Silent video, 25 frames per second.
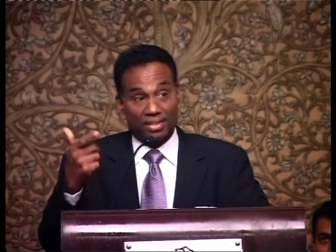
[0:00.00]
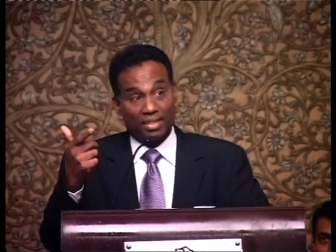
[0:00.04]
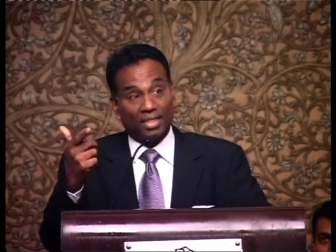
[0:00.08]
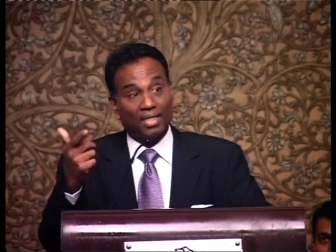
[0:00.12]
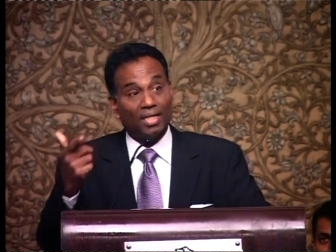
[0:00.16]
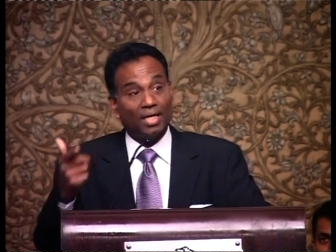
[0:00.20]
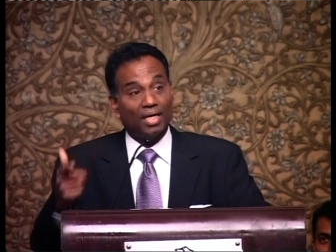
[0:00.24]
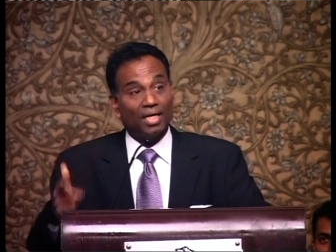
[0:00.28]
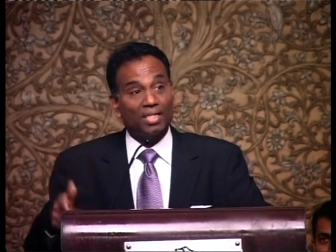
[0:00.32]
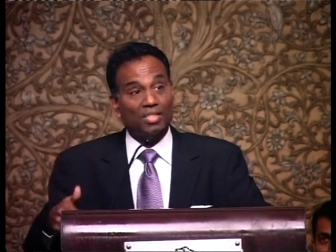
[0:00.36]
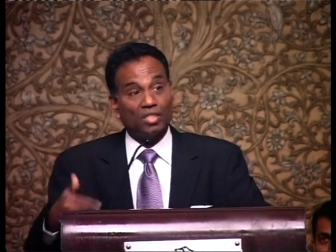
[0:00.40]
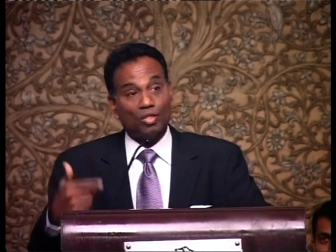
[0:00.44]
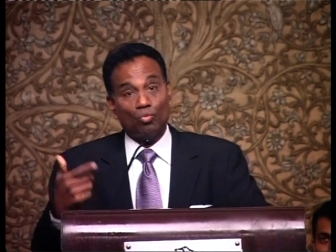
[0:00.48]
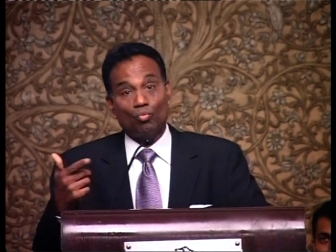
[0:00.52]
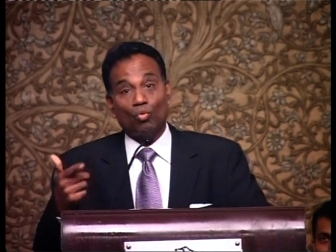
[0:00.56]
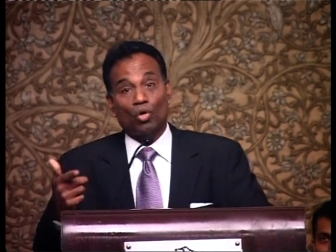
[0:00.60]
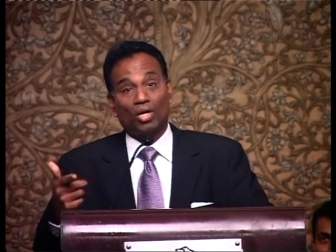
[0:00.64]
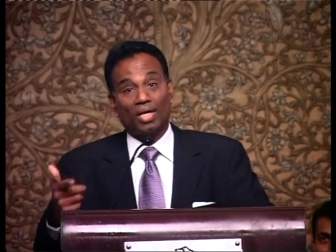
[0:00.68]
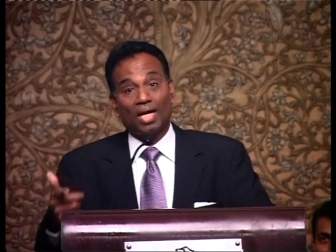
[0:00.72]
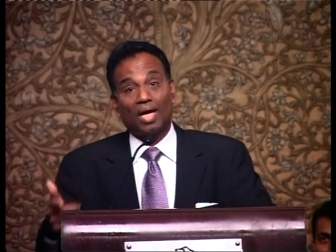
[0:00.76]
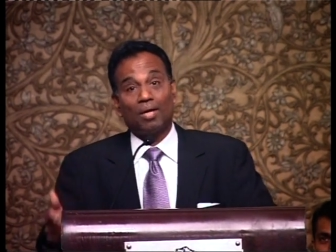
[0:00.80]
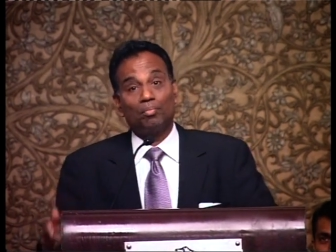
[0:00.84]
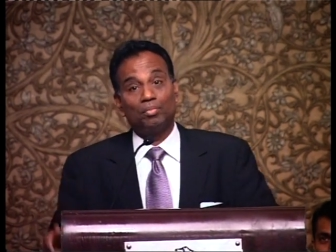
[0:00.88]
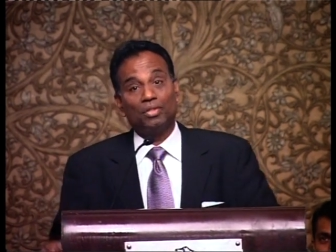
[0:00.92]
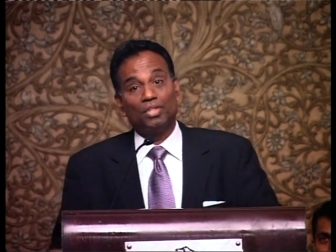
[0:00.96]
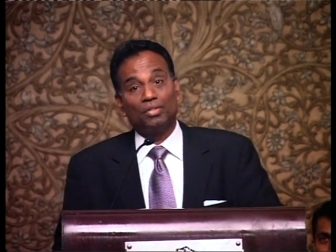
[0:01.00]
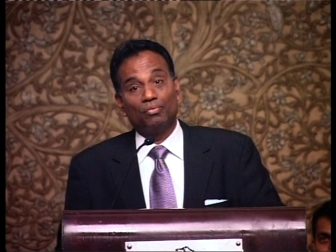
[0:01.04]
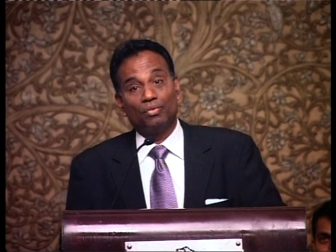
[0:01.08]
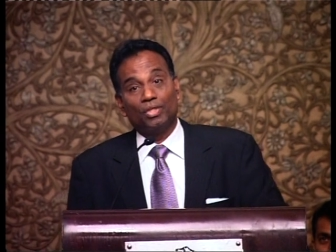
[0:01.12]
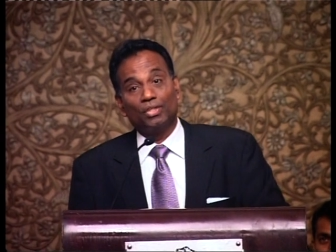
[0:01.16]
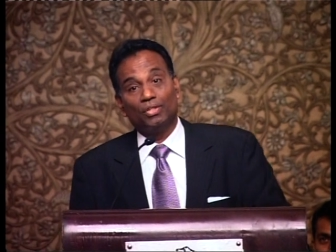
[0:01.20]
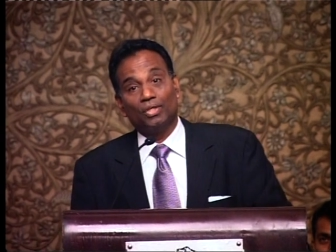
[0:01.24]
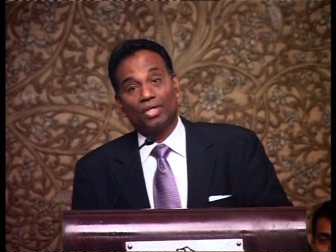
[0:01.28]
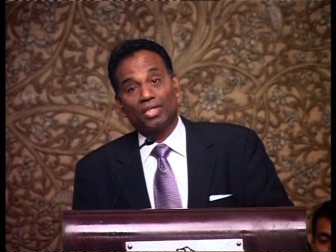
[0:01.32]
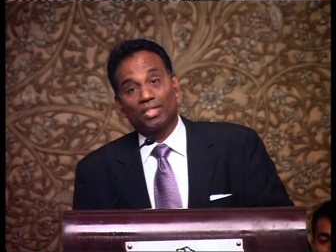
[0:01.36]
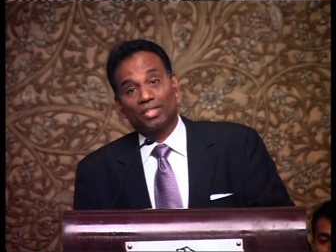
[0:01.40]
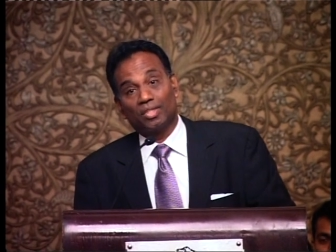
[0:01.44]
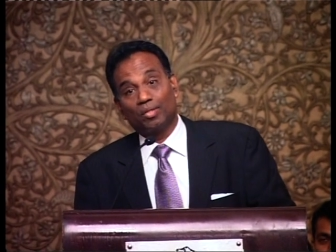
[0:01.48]
Then I asked him what happened when
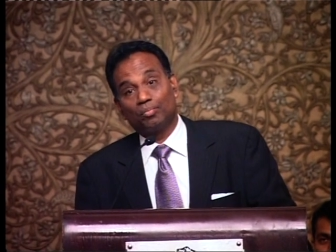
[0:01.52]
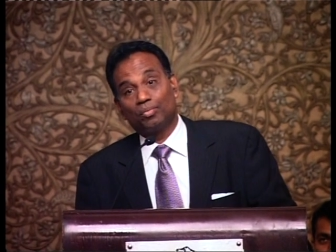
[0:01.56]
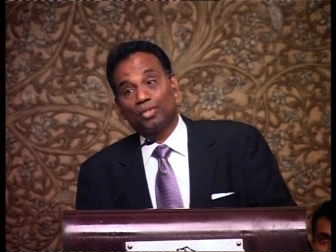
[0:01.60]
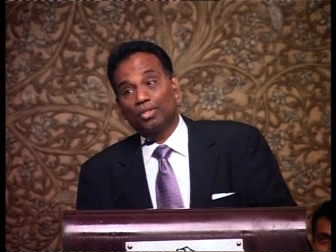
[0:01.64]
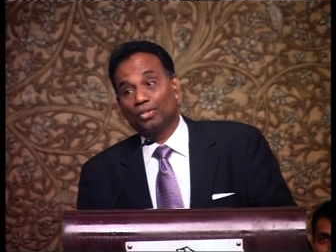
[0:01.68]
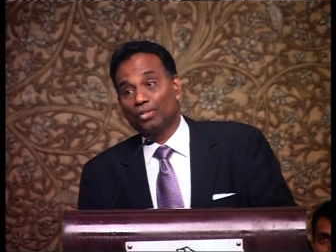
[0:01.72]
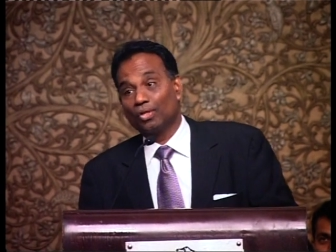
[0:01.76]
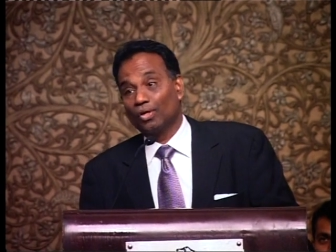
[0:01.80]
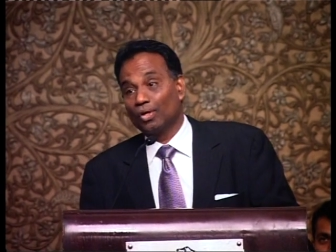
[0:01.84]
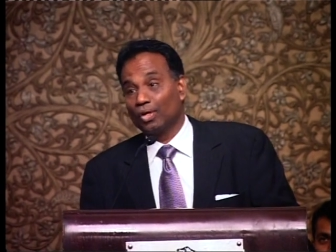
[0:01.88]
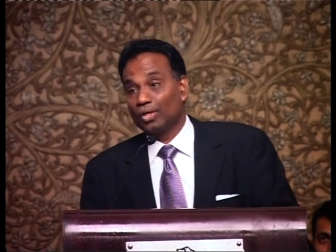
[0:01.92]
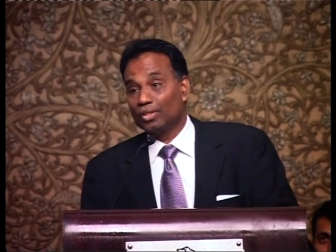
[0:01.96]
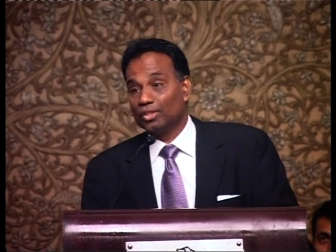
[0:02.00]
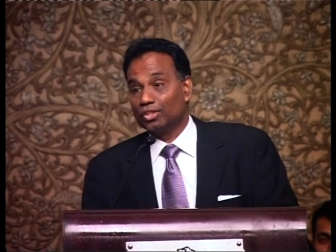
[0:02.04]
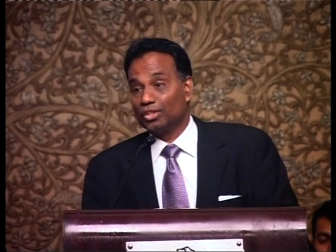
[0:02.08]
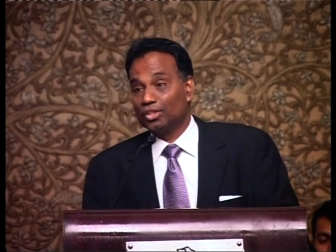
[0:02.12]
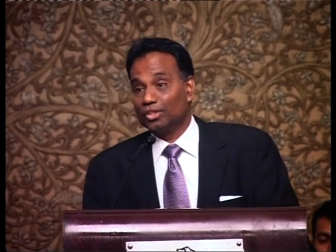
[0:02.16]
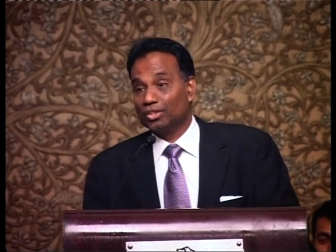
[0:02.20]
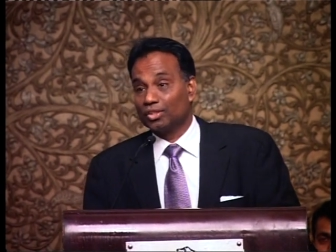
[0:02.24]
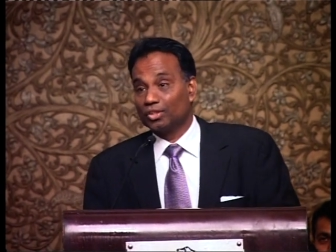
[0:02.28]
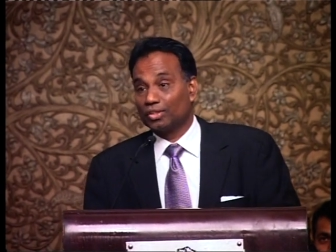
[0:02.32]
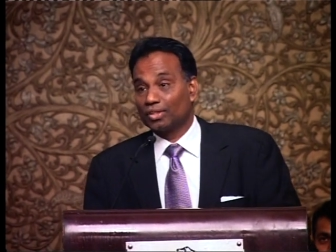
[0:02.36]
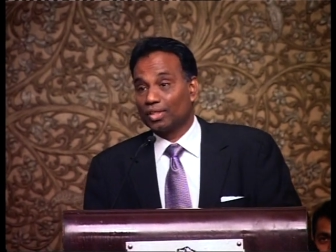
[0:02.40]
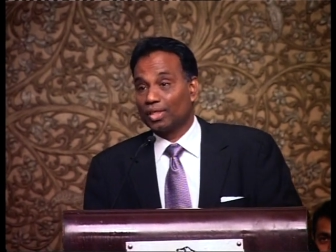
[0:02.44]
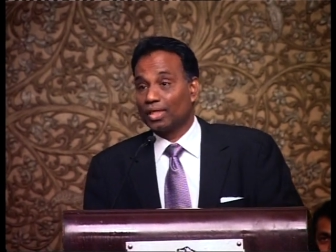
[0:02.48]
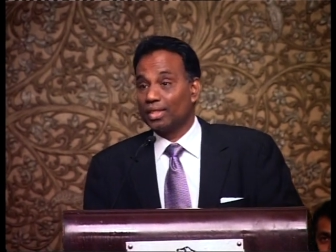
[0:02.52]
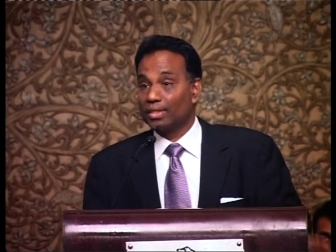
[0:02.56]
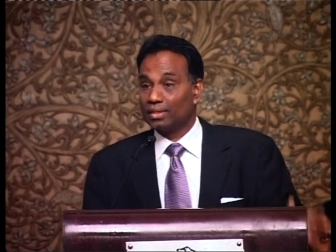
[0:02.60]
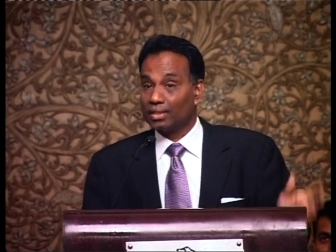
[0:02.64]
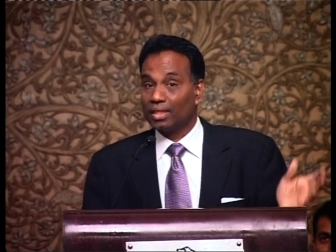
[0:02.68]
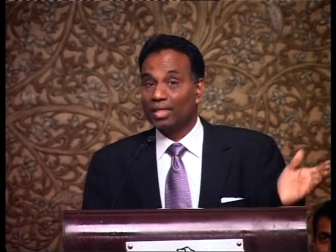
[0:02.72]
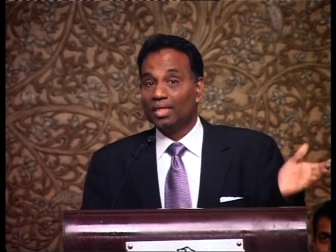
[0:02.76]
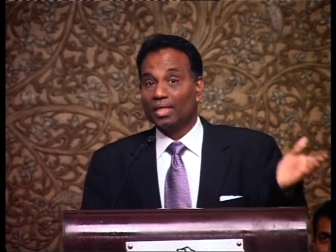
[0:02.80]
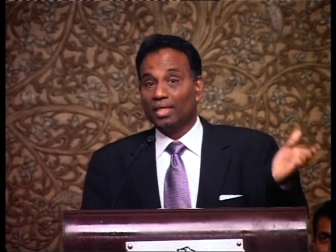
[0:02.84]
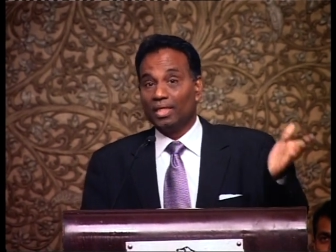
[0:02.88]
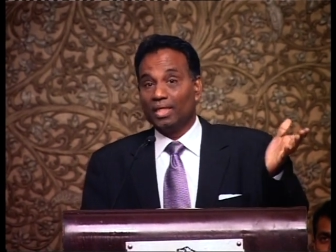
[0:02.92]
you accepted the Lord Jesus Christ.